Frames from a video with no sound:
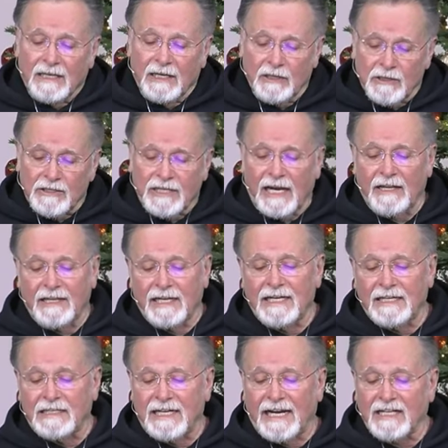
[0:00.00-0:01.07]
Understand that
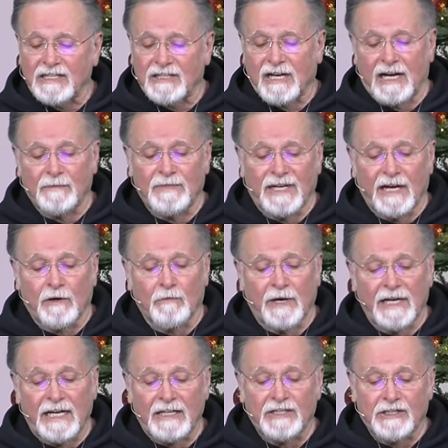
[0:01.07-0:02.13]
it takes time to get
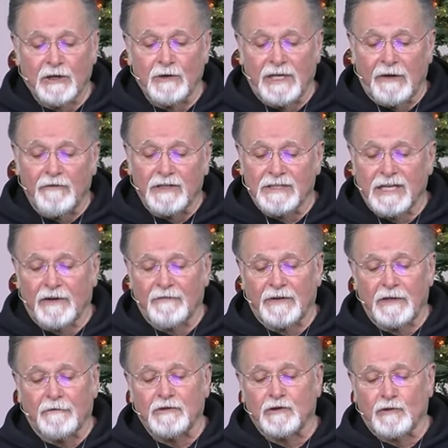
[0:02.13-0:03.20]
ready, so give yourself
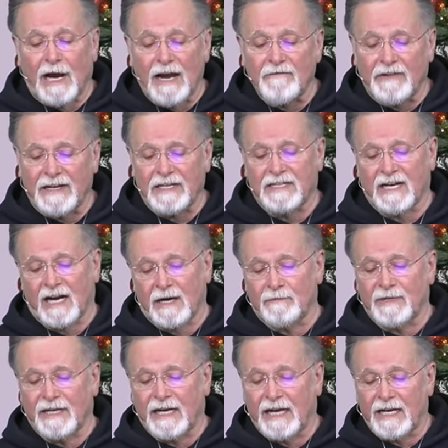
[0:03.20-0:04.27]
enough driving
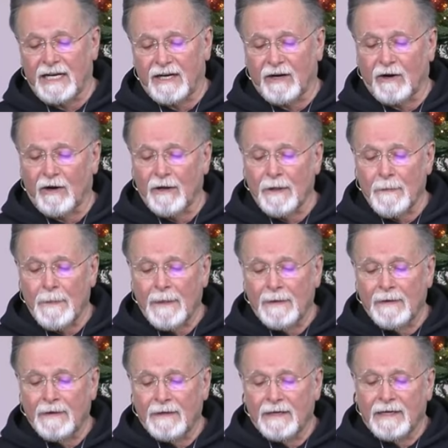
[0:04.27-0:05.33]
time to get here.
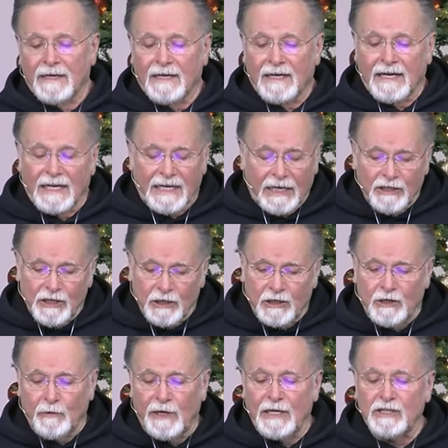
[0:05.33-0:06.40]
And as you're
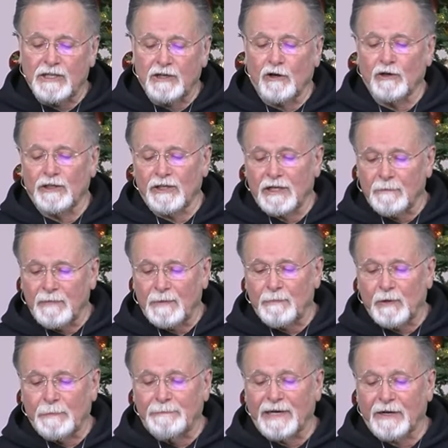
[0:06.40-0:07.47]
doing so, you can be
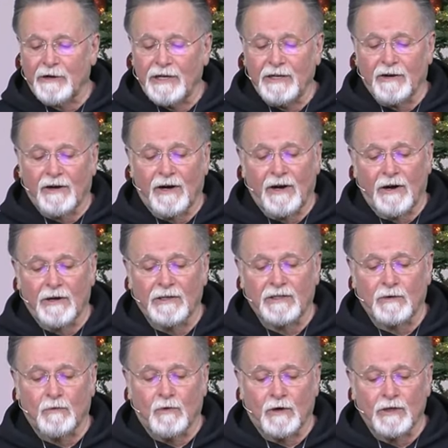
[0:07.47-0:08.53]
preparing your heart
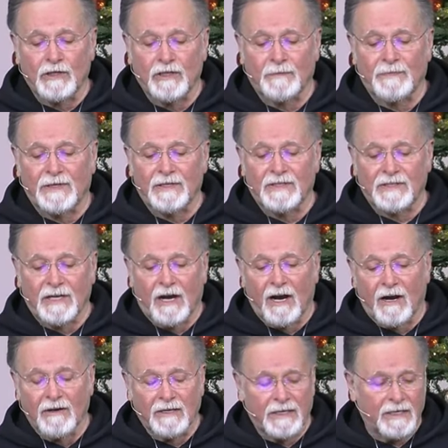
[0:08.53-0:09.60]
to worship in
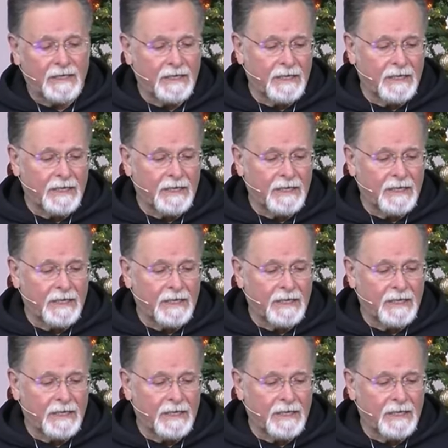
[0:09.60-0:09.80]
song,